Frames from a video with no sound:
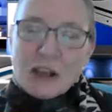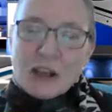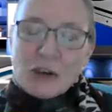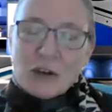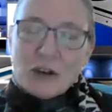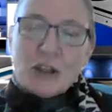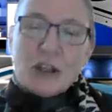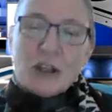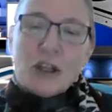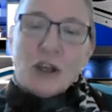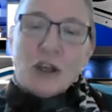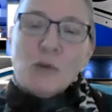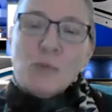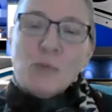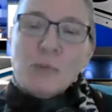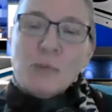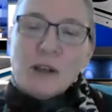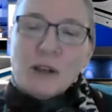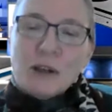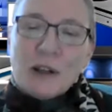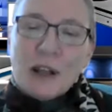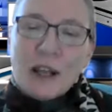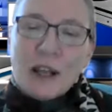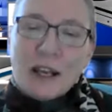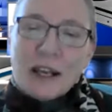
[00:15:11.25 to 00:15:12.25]
You're
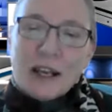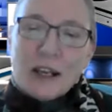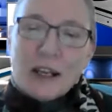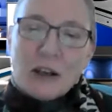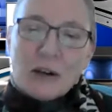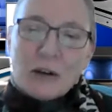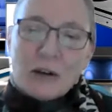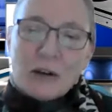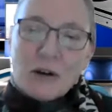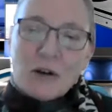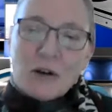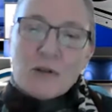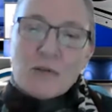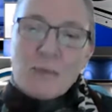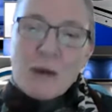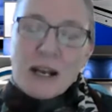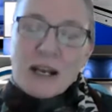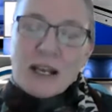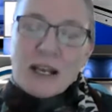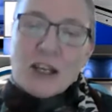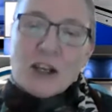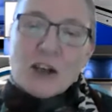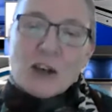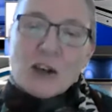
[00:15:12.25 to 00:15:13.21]
accumulating your own money.